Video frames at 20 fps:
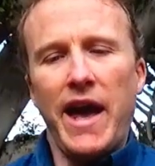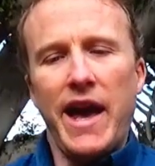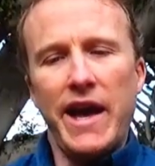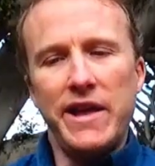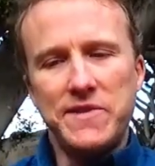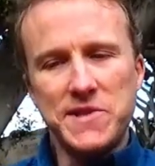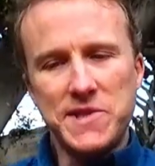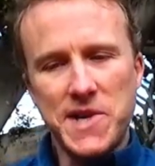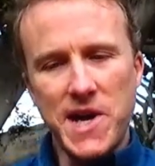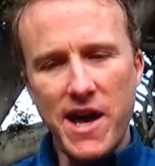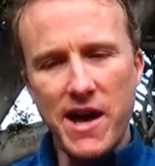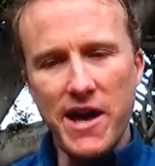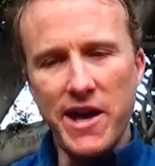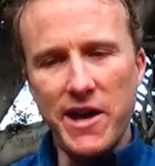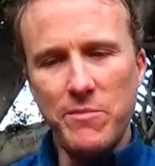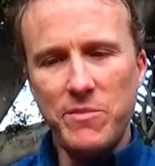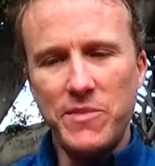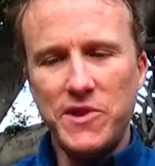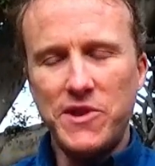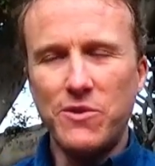At the
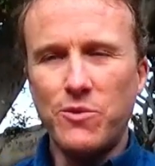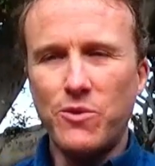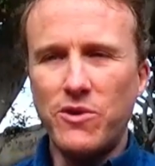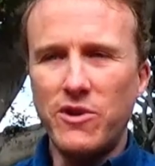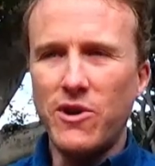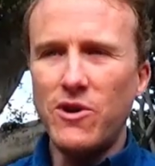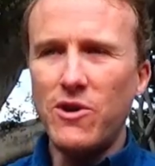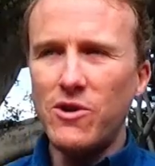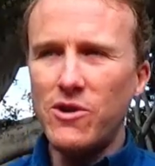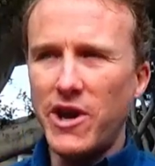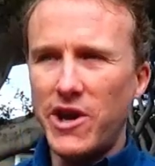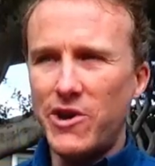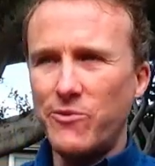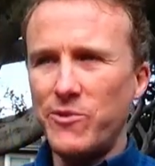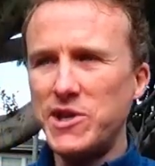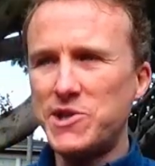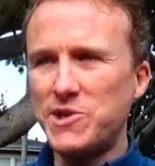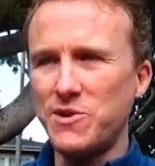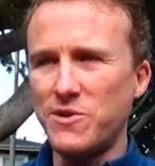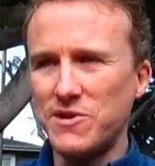time, there weren't a whole lot of
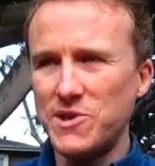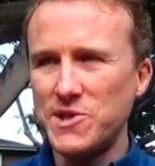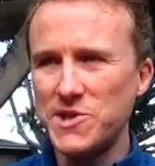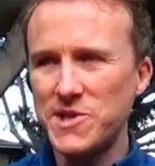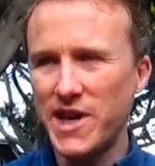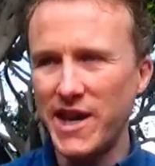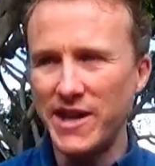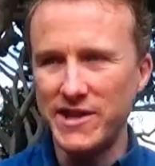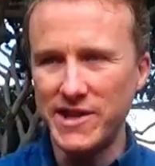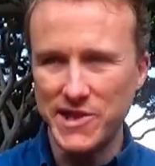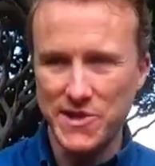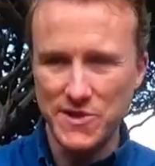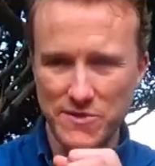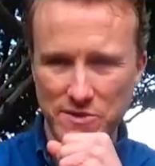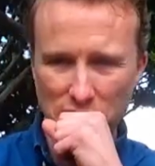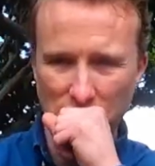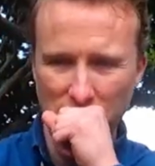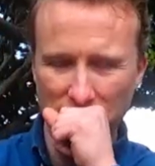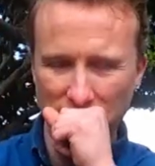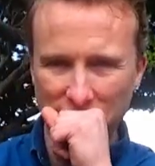resources. Again, this
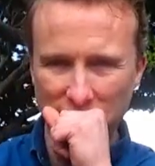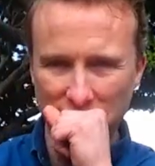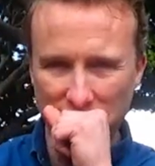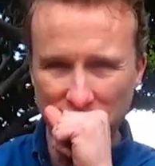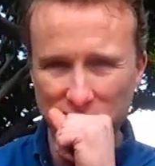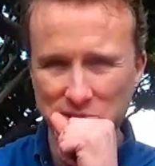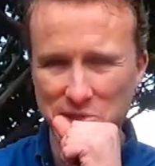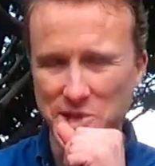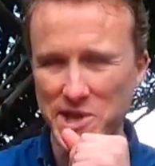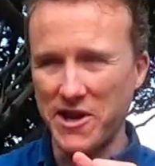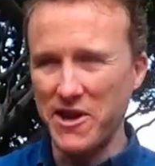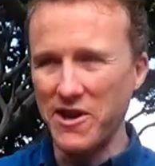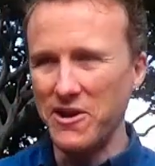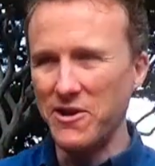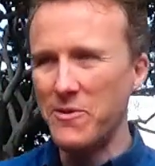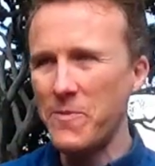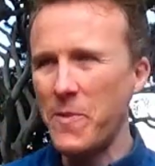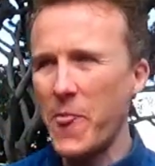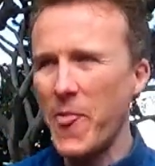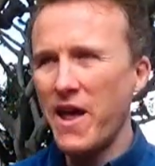is years
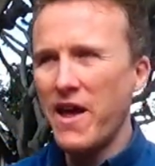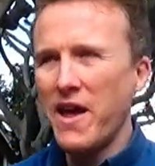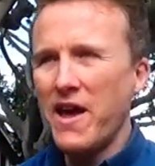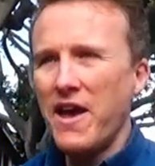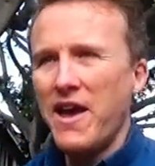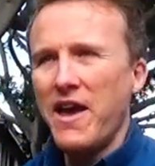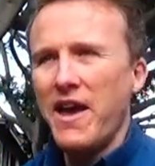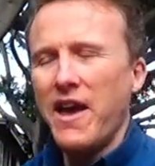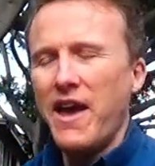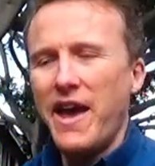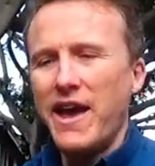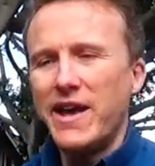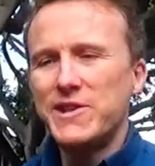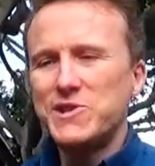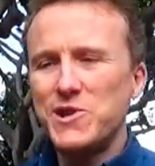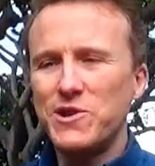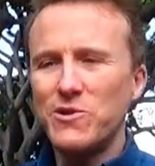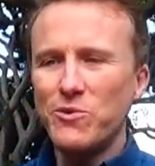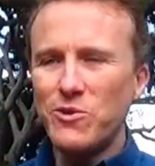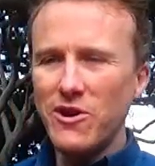ago.
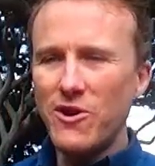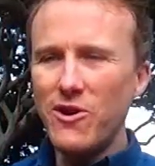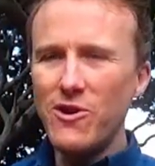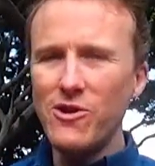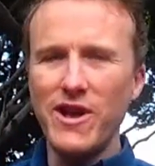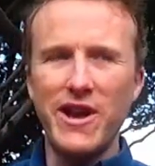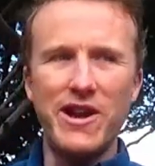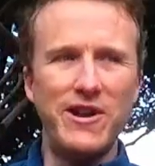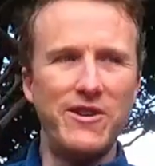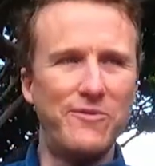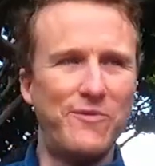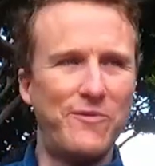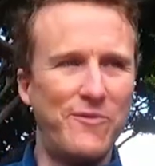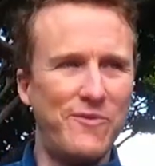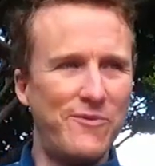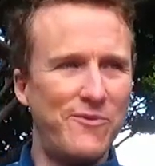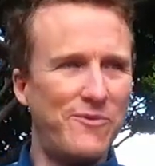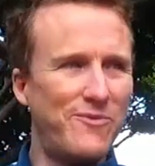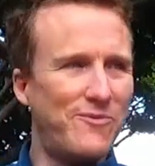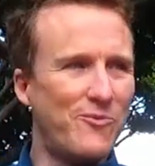And so there weren't a whole lot of
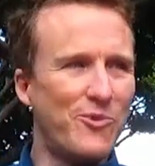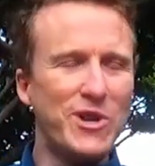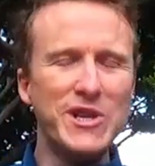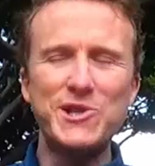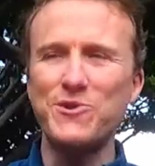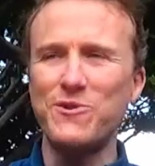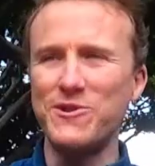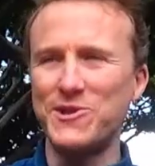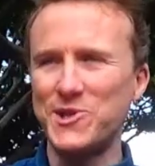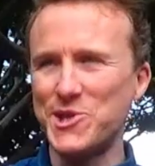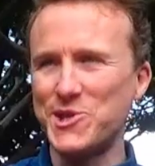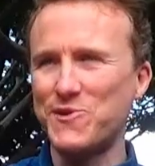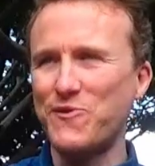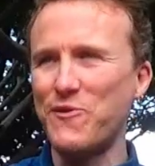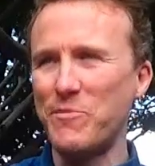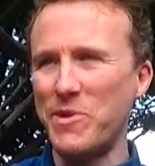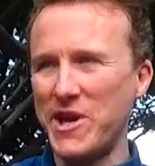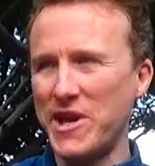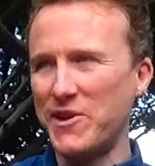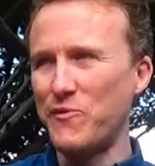resources
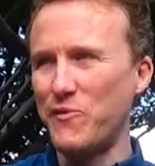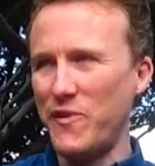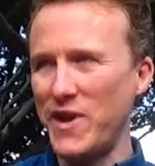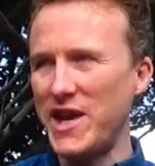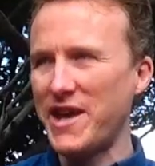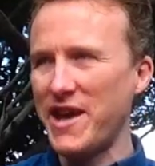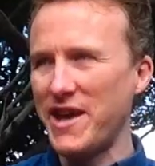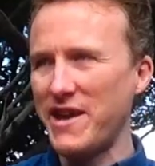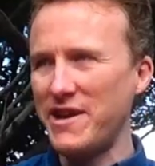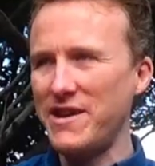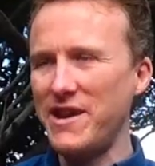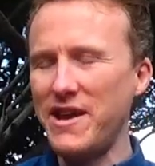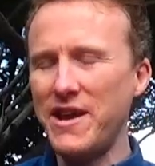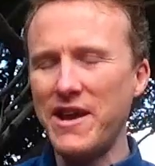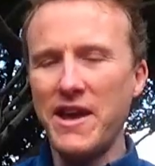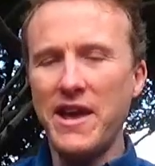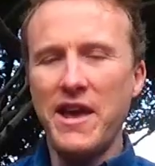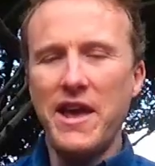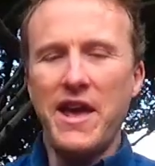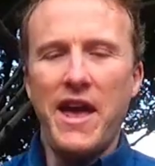for being vegan.
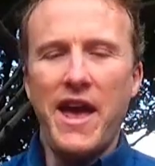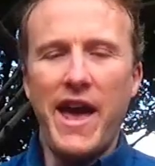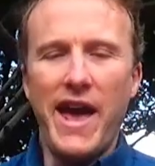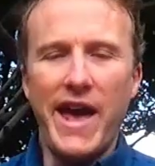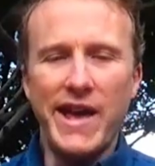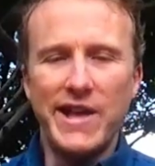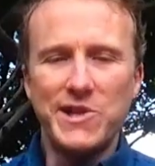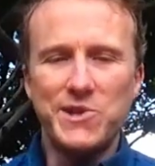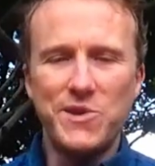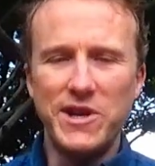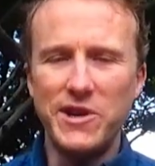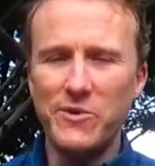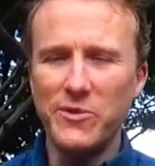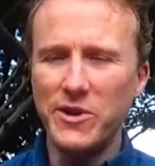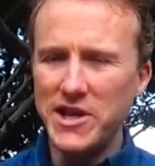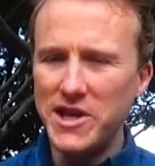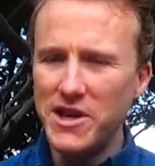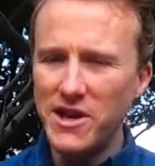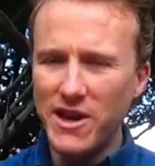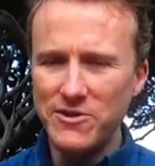And so I didn't
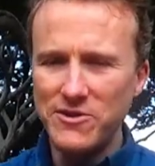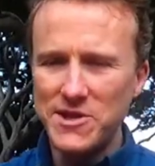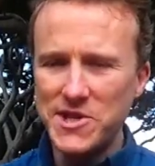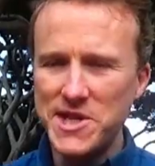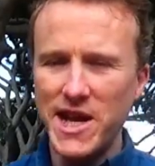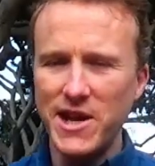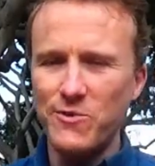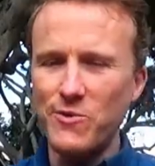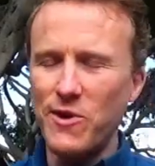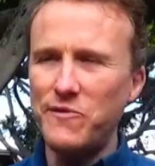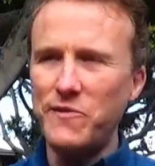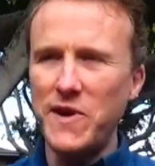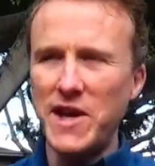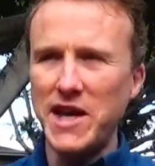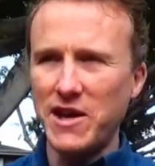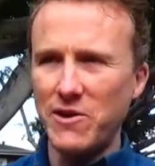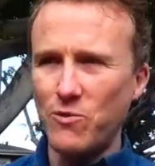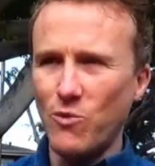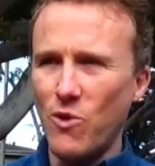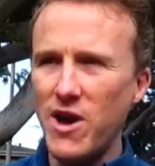really understand what
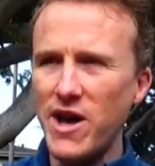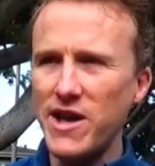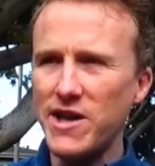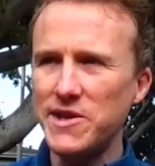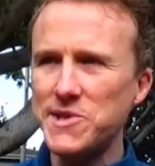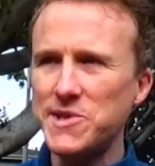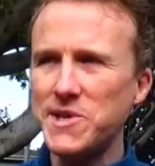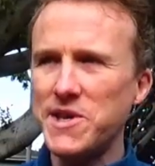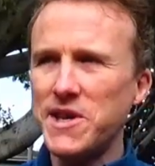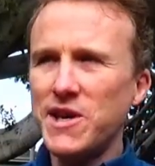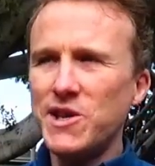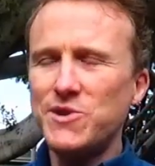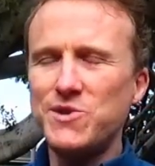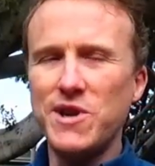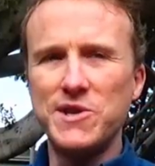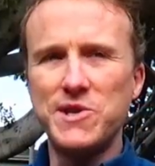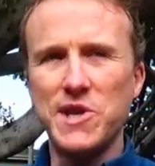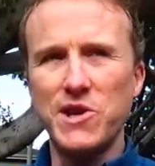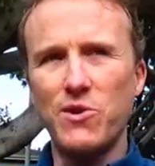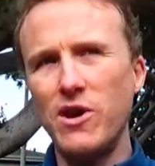vegan was.
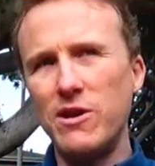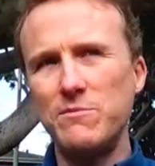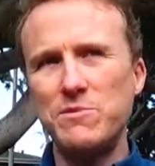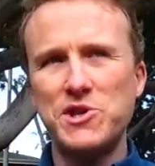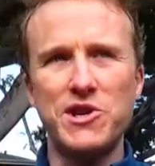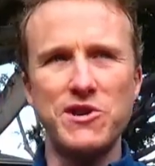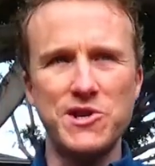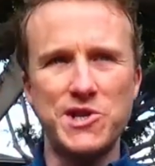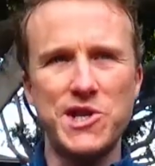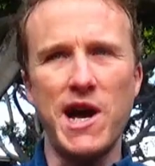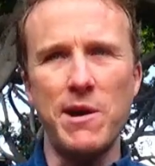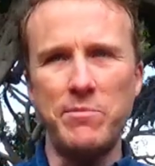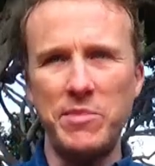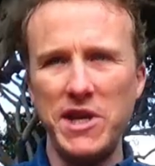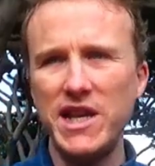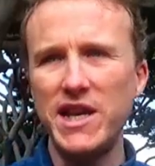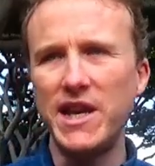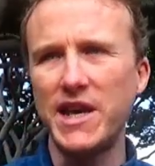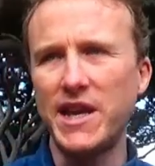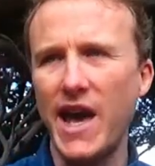So I was like, well, I'm just gonna stop
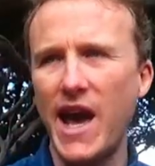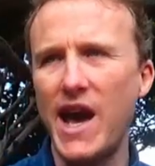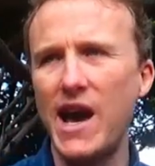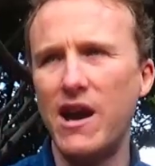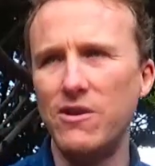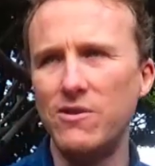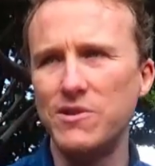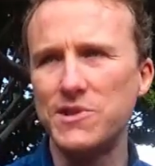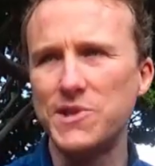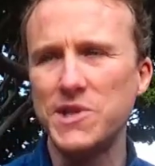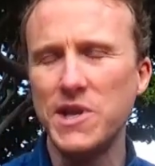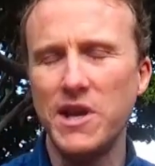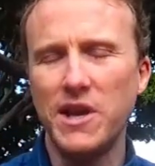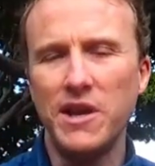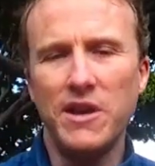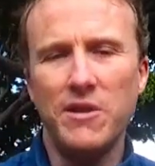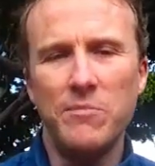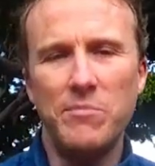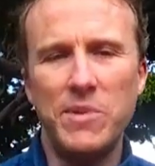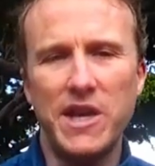eating cows
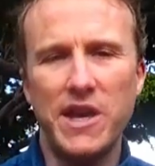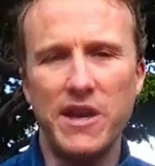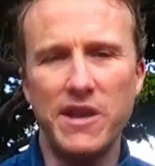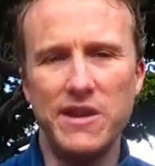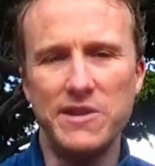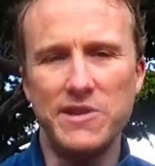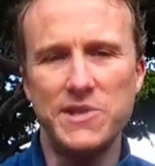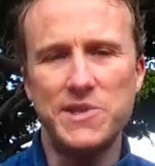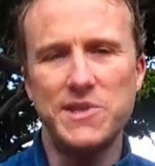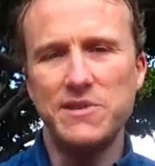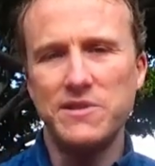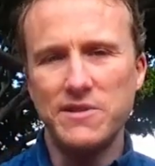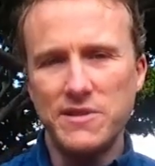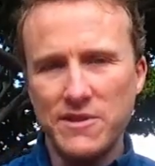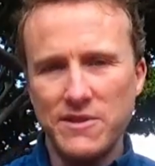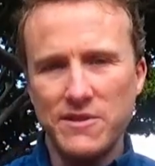because,